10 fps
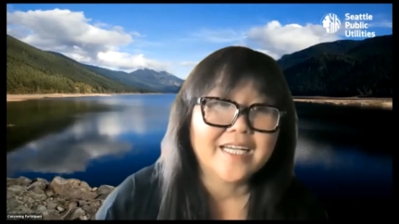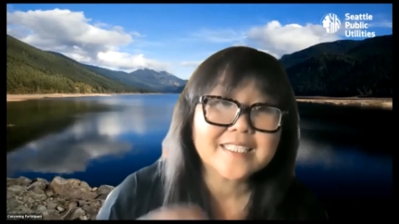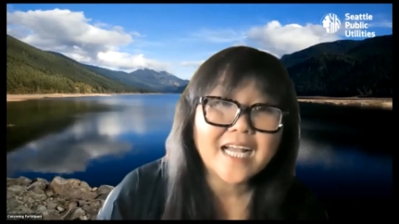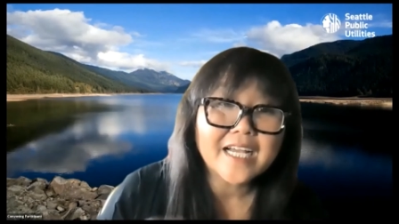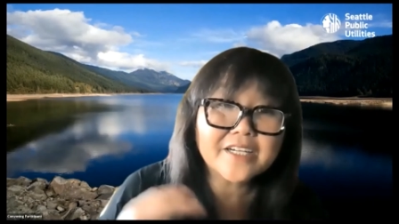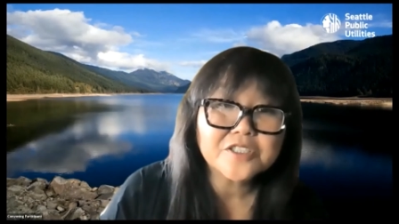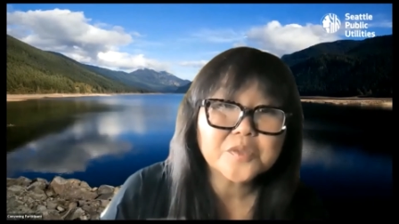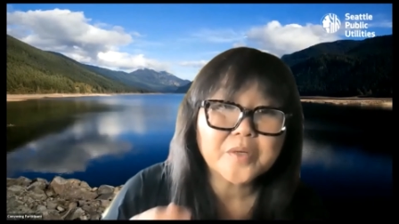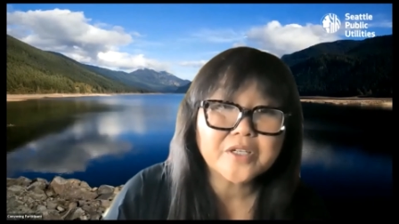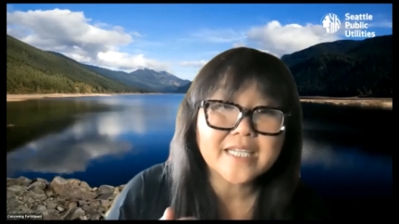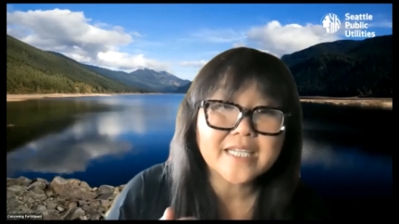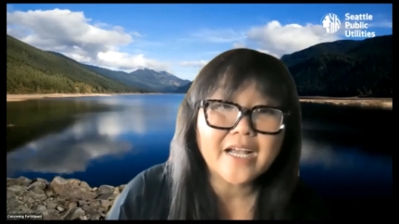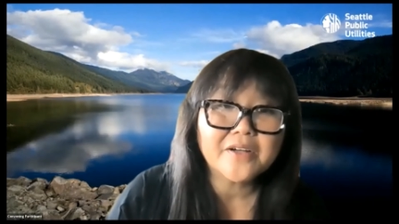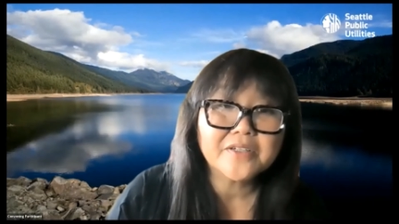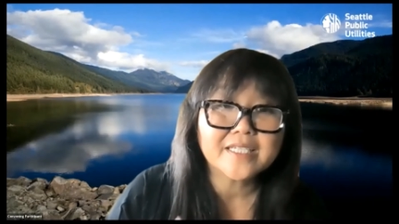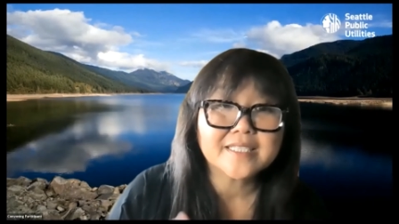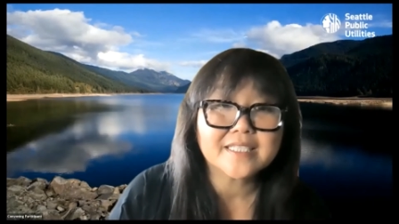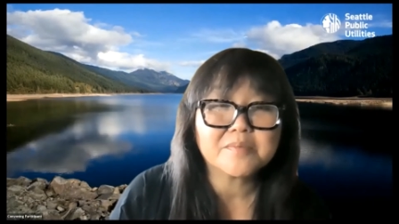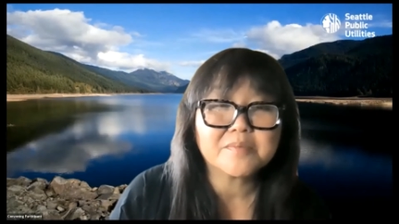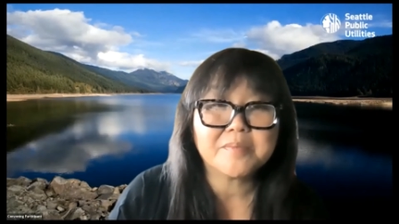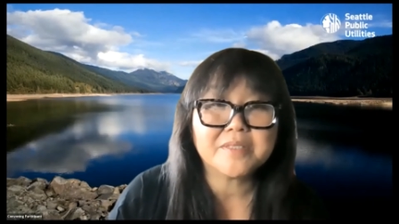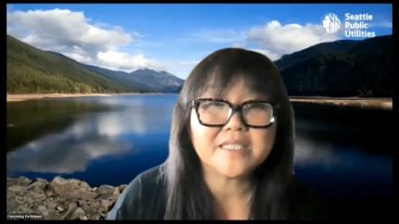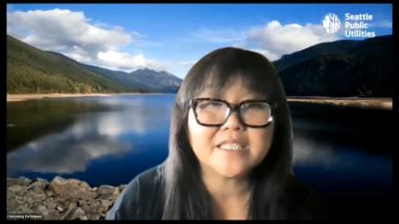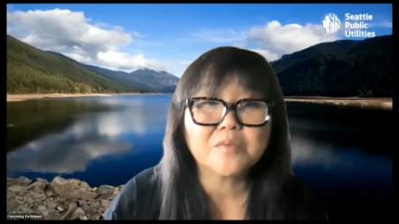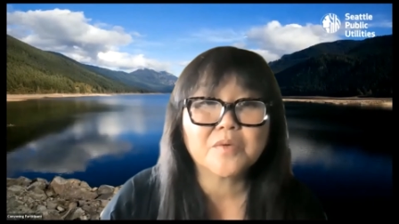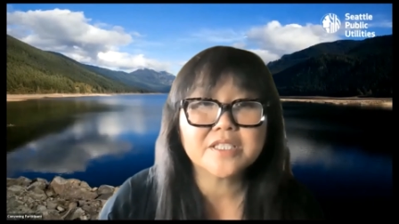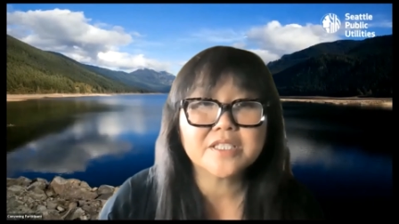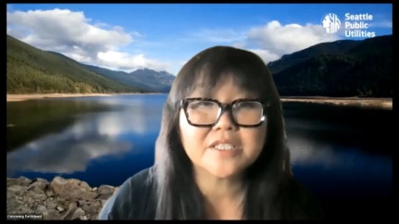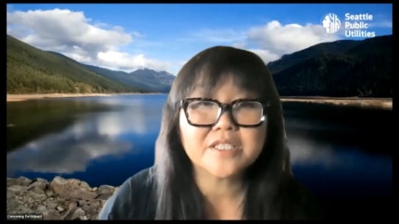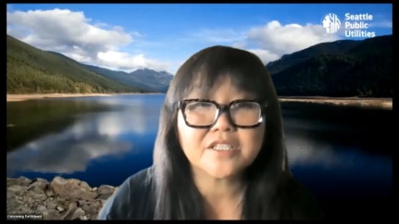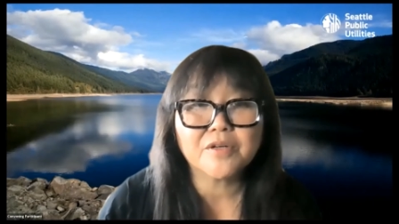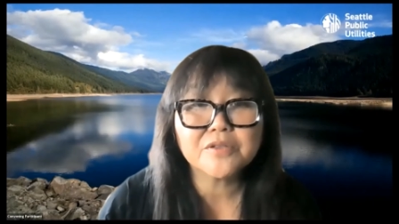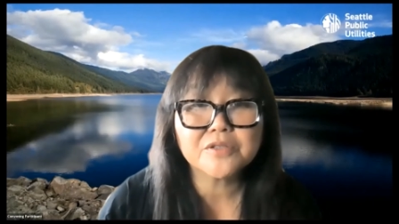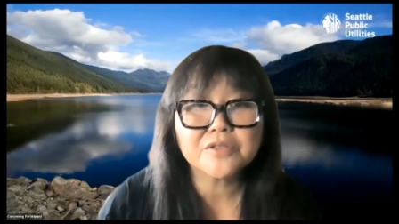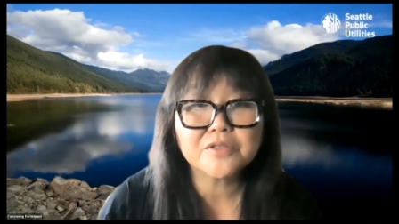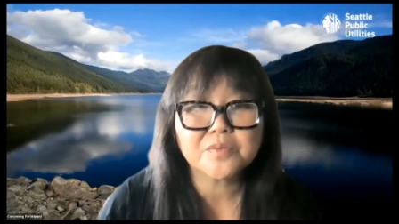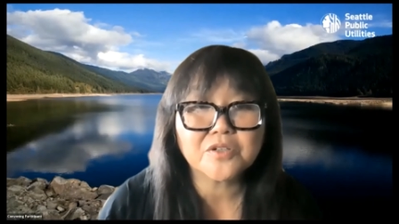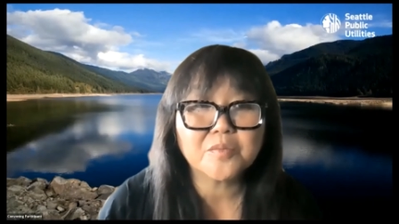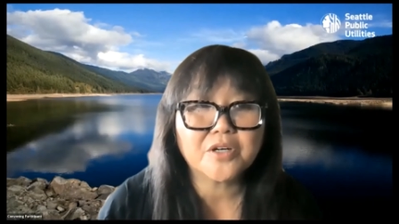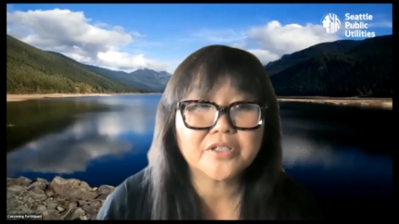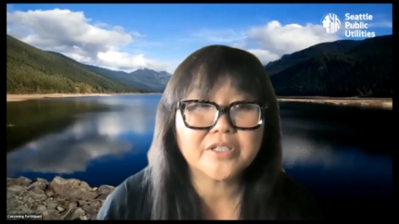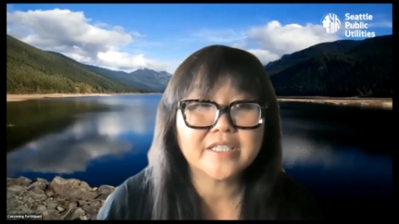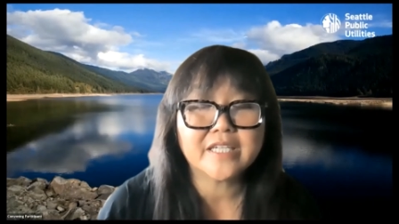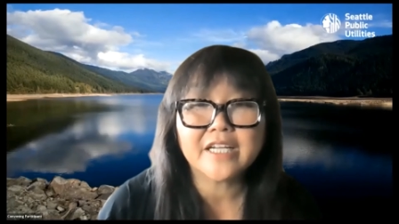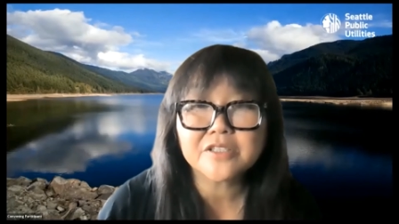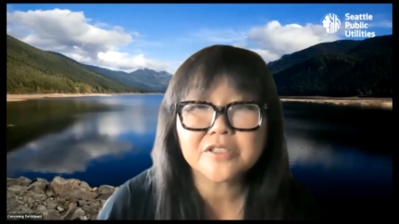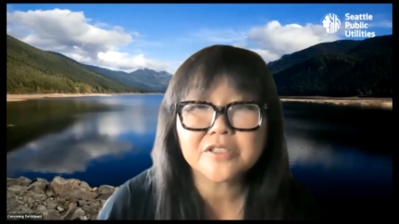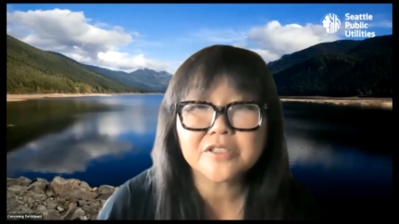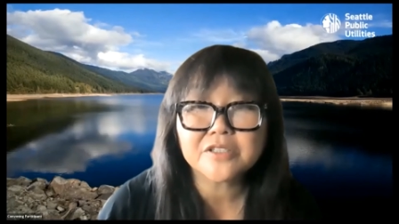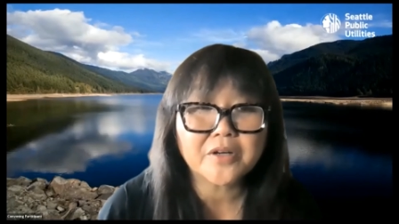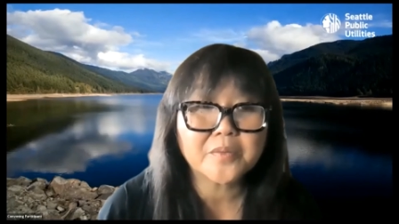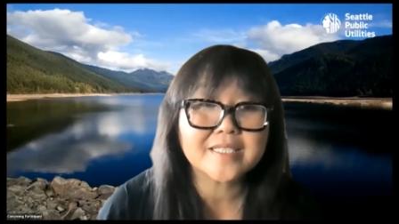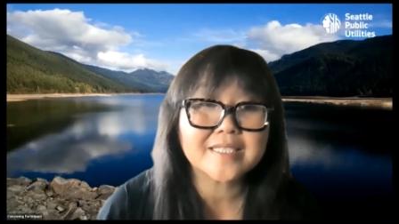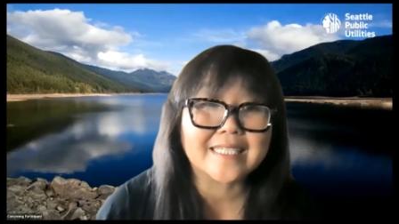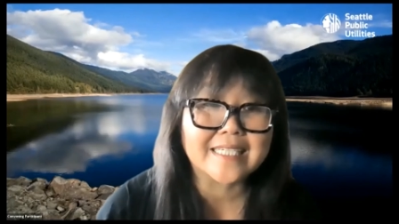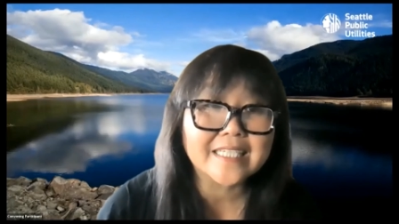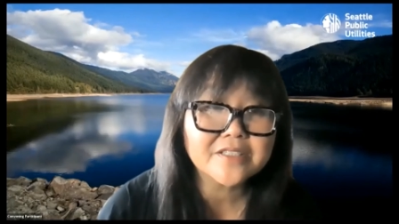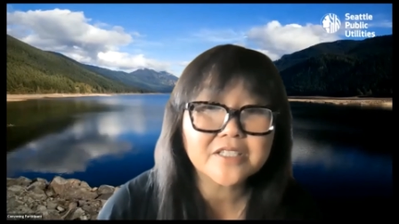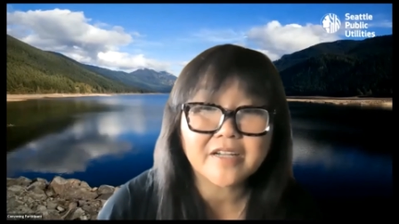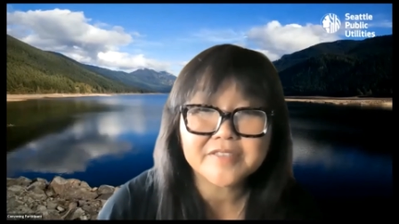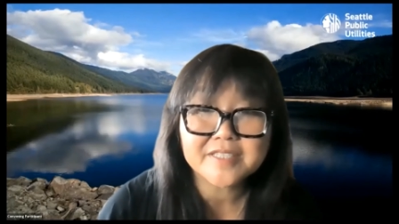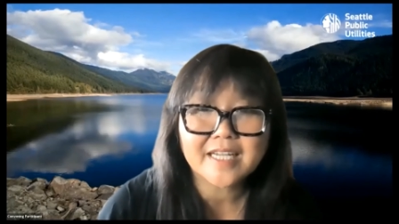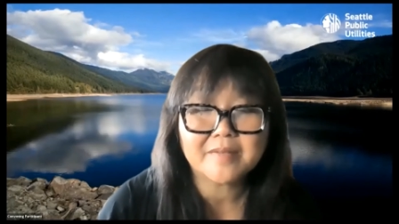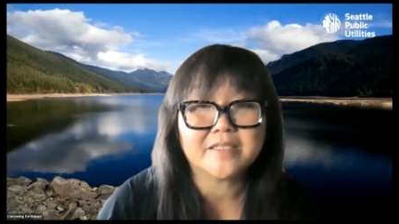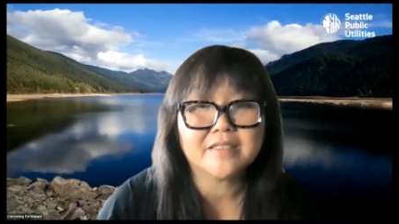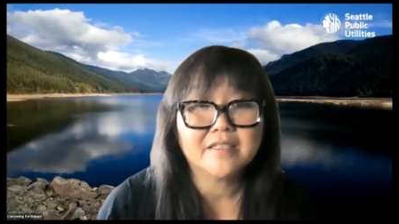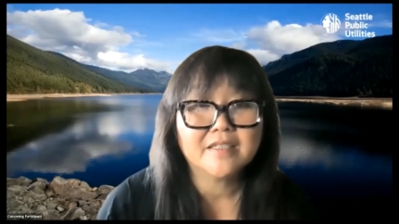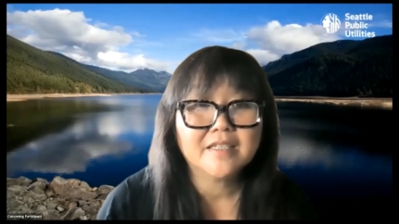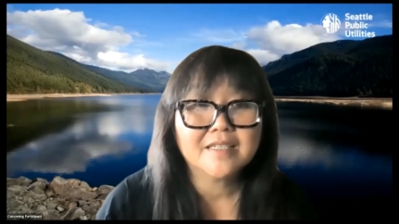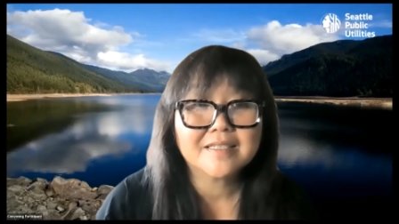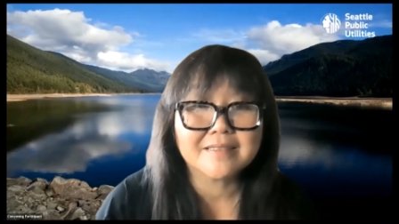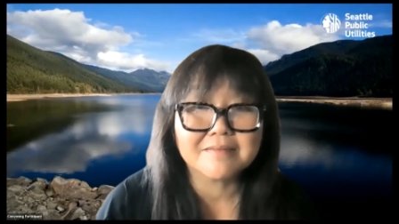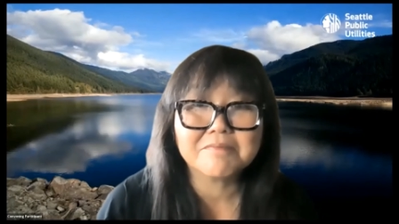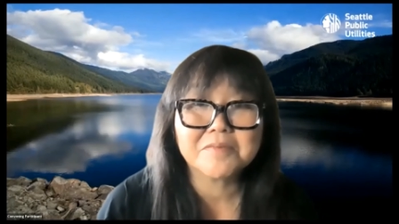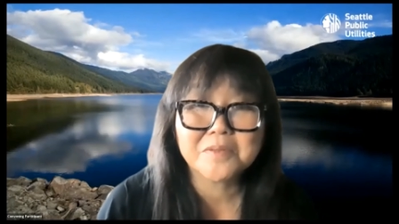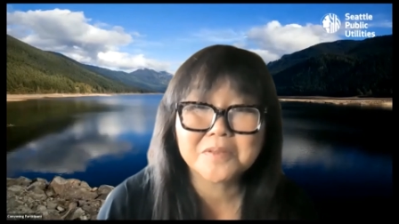As tires wear down and 6-PPD runs off roads with stormwater, it enters waterways and kills off salmon, like